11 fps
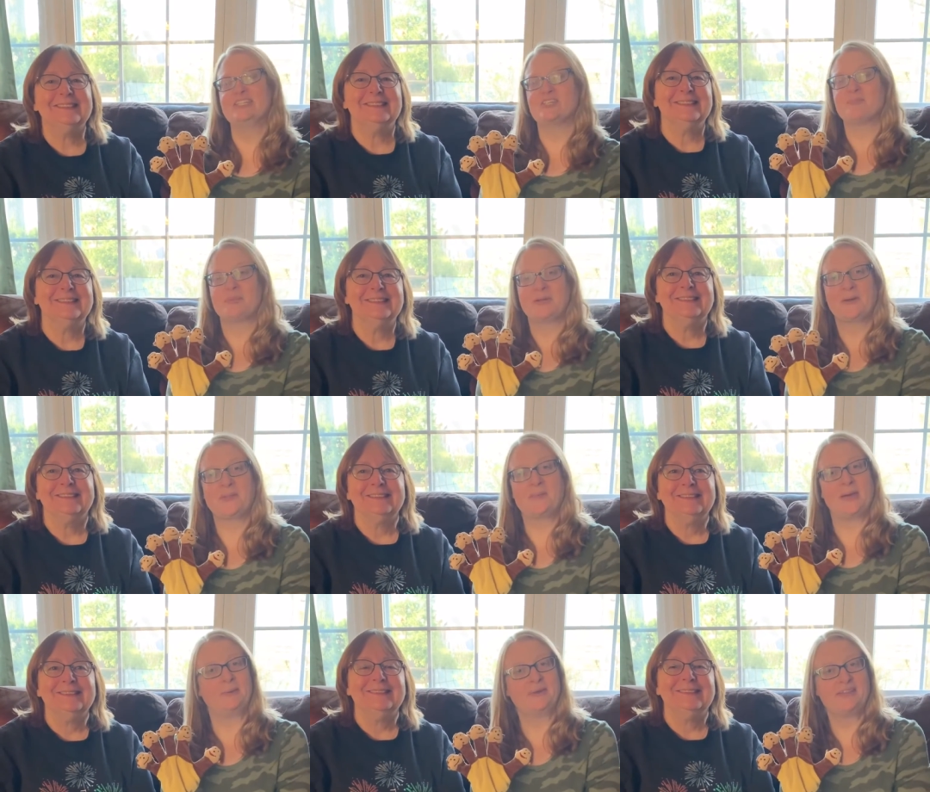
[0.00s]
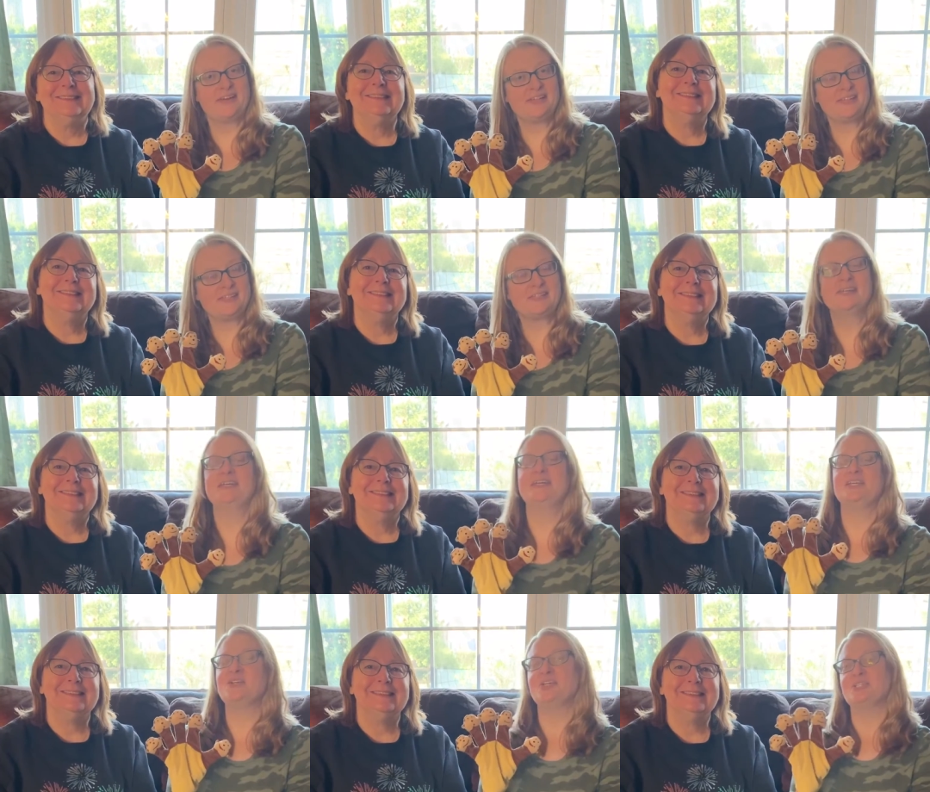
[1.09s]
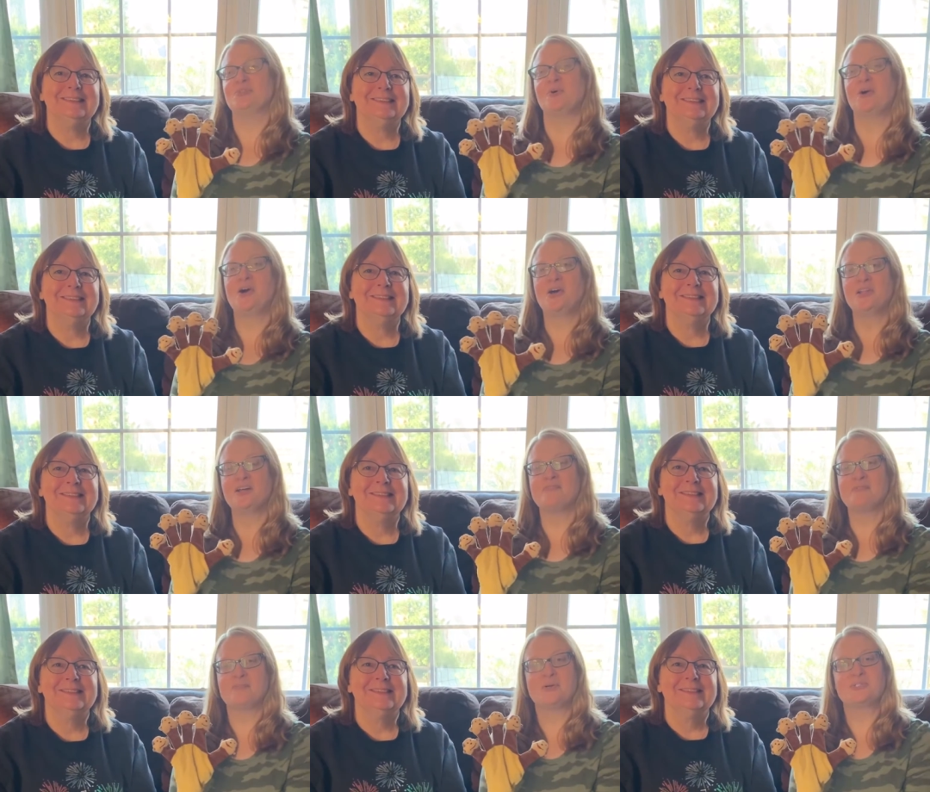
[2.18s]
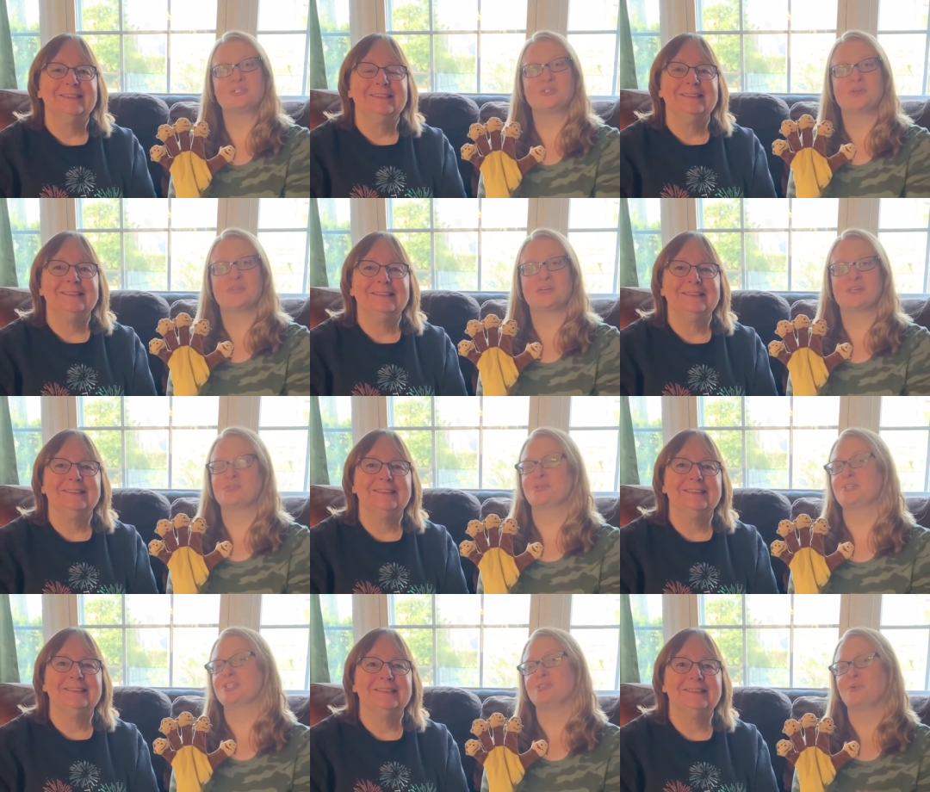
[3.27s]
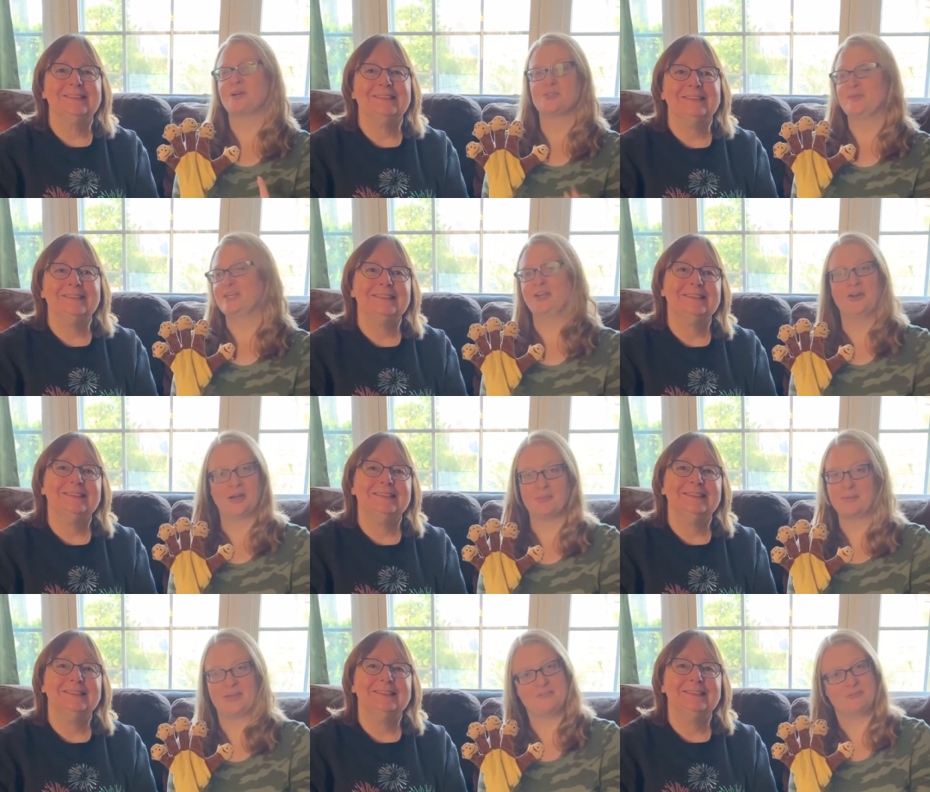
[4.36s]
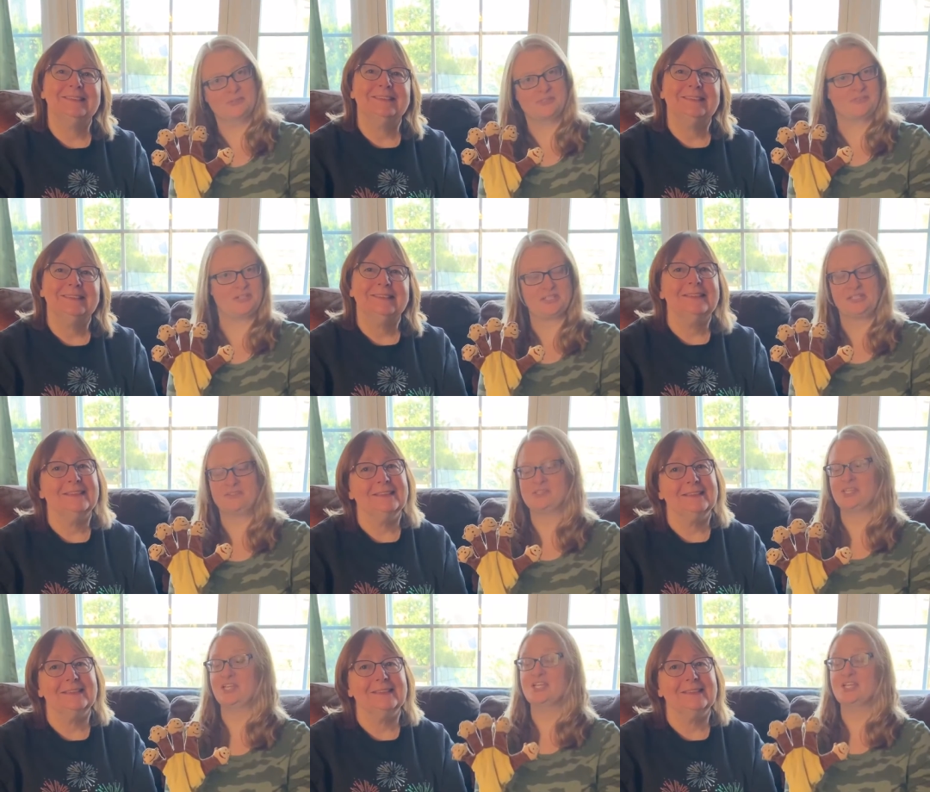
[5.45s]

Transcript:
Speaker 1: jumping on the bed with us? You can do all of the motions with us or just watch me and grandma make fools of ourselves.